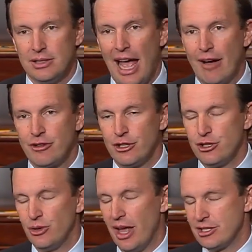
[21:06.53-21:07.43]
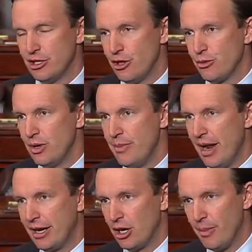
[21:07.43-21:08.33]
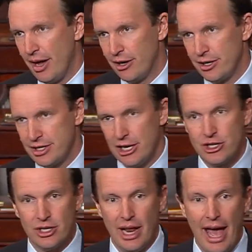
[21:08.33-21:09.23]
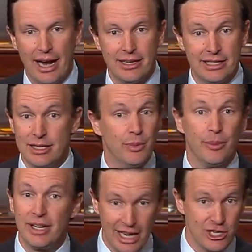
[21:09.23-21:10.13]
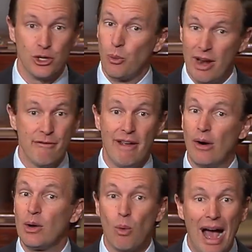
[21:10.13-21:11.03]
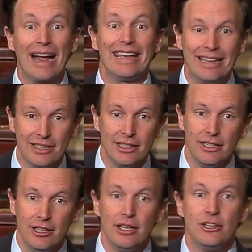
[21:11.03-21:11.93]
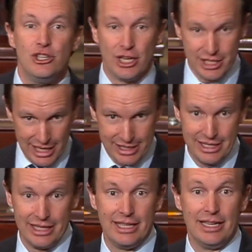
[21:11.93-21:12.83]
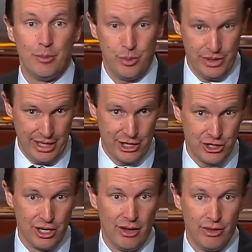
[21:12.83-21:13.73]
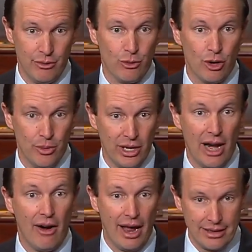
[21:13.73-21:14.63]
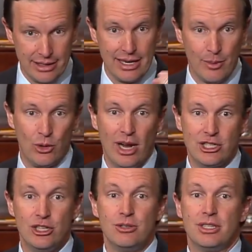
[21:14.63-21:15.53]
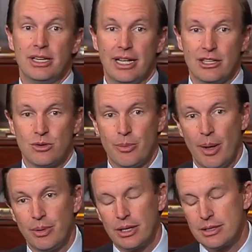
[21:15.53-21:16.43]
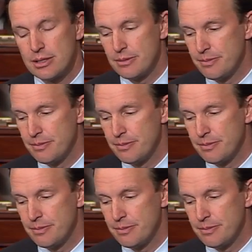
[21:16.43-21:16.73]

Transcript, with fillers: after the 2003 Medicare Modernization Act. Its implementation went very rocky, just as did the implementation of the Affordable Care Act, and Democrats used it against Republicans.